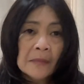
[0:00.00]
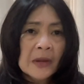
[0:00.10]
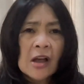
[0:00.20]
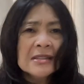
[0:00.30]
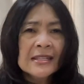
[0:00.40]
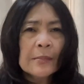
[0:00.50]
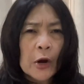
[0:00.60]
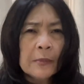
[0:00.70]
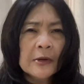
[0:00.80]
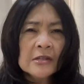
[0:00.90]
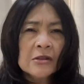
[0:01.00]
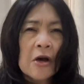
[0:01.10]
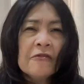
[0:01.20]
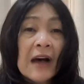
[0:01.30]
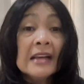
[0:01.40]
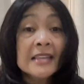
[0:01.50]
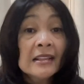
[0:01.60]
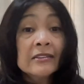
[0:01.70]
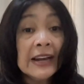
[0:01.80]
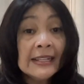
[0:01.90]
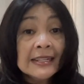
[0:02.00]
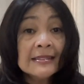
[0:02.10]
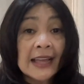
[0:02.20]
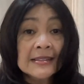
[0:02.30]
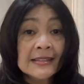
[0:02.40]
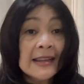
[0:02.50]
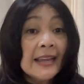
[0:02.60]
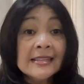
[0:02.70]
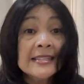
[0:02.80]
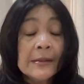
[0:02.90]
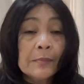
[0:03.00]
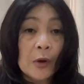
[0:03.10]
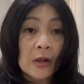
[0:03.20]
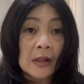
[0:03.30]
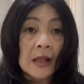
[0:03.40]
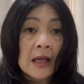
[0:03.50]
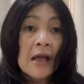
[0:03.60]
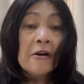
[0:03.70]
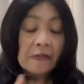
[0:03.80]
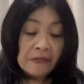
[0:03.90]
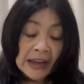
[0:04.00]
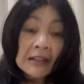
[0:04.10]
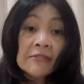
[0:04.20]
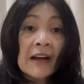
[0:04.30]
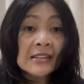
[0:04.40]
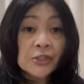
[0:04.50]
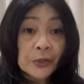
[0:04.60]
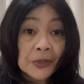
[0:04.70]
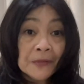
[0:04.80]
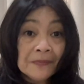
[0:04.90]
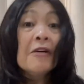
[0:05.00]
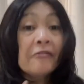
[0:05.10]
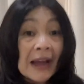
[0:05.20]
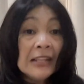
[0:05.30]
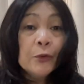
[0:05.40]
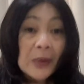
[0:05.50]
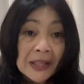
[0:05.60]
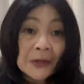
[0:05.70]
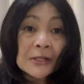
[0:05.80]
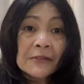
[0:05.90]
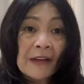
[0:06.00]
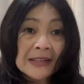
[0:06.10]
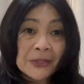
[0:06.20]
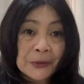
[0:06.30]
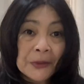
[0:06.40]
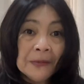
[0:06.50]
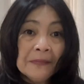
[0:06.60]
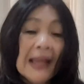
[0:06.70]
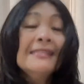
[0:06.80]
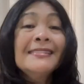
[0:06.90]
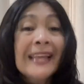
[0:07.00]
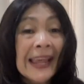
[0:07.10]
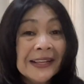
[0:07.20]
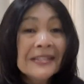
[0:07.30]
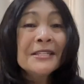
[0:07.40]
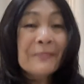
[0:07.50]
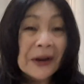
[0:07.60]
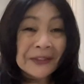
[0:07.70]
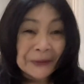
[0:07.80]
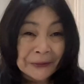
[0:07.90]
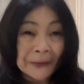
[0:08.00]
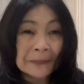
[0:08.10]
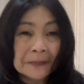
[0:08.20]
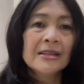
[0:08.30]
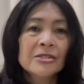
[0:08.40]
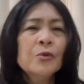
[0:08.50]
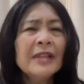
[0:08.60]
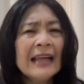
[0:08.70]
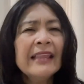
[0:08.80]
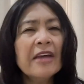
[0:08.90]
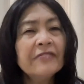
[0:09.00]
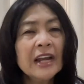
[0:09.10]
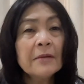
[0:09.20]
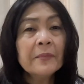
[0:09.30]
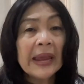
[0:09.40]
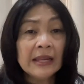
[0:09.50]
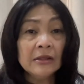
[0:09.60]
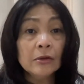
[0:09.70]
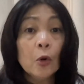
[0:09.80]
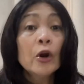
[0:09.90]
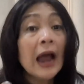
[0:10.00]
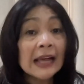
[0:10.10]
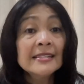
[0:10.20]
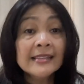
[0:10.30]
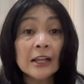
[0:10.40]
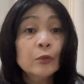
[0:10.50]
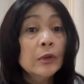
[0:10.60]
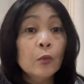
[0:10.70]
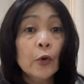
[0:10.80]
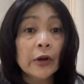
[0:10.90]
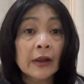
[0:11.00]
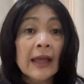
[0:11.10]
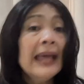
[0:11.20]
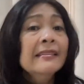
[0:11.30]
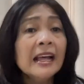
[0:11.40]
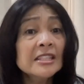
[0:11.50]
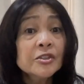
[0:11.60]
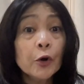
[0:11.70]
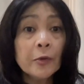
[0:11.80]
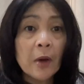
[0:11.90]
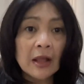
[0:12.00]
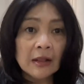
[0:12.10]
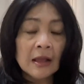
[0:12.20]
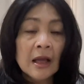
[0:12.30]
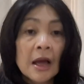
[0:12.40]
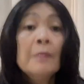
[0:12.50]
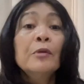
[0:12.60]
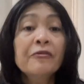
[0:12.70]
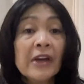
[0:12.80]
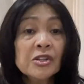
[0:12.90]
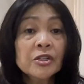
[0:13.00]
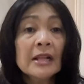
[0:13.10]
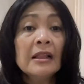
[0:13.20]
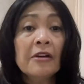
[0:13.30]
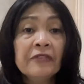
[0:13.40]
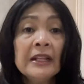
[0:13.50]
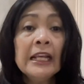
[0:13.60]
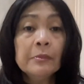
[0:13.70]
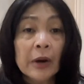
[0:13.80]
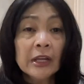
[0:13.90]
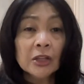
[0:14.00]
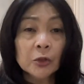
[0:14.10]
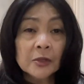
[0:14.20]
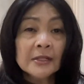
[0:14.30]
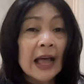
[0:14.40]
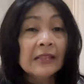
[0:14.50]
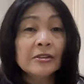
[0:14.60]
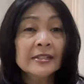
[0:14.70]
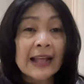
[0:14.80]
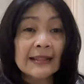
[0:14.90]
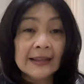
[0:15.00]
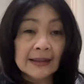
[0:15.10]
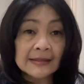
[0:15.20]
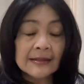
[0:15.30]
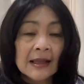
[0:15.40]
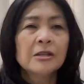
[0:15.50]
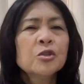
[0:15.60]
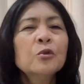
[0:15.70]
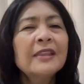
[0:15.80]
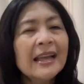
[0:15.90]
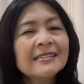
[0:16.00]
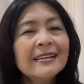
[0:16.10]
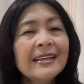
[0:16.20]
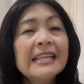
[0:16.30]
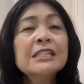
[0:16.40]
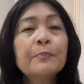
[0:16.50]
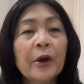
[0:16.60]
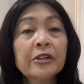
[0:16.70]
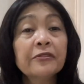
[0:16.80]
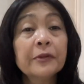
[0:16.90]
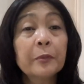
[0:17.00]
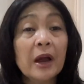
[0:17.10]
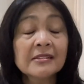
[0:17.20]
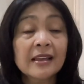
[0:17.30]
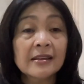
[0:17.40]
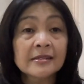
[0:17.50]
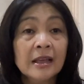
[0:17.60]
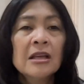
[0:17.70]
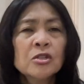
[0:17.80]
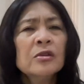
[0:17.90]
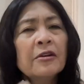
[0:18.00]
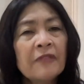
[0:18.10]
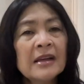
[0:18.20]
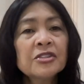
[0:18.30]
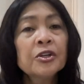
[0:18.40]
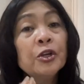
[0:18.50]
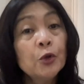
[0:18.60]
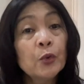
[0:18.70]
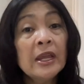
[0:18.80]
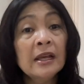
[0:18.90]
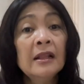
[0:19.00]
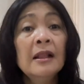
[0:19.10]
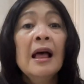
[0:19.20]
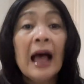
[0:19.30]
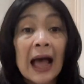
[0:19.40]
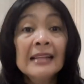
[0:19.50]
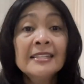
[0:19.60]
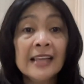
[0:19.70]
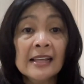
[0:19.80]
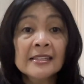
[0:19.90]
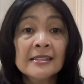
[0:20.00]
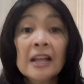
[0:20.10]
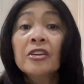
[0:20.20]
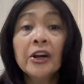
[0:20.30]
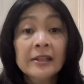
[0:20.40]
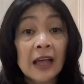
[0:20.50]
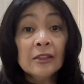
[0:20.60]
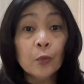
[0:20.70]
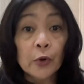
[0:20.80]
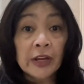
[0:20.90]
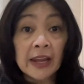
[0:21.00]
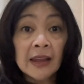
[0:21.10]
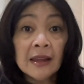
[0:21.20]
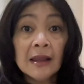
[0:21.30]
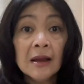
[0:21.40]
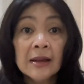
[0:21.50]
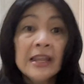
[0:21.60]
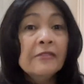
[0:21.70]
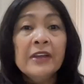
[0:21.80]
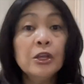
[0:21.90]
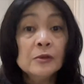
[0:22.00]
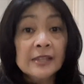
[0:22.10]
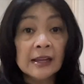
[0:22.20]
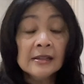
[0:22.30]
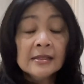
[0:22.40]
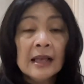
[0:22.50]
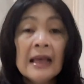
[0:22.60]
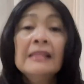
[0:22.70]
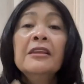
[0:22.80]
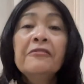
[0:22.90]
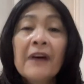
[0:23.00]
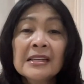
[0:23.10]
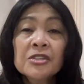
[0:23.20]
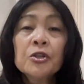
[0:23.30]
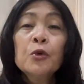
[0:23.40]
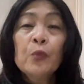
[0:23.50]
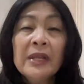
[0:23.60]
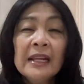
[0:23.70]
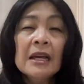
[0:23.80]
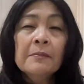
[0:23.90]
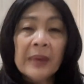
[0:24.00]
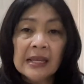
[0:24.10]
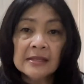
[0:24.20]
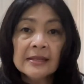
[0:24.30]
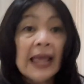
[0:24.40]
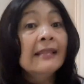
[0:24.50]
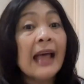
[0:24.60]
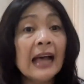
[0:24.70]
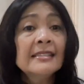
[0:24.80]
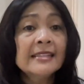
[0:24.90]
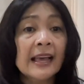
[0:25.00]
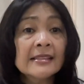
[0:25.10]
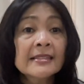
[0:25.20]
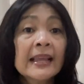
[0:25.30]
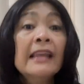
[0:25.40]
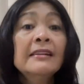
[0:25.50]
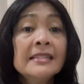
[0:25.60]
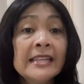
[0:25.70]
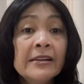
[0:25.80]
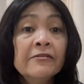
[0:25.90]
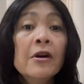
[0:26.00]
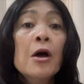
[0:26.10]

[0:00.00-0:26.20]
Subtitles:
Because the purpose of accelerated testing is simple. Fail faster, find winners faster, and scale smarter. So not every campaign or ad set will work, and that's normal. Professional affiliate marketers understand this. So testing is part of the process. So the faster you kill ad sets that are not working, giving you sales, the faster winning campaigns and ad sets can receive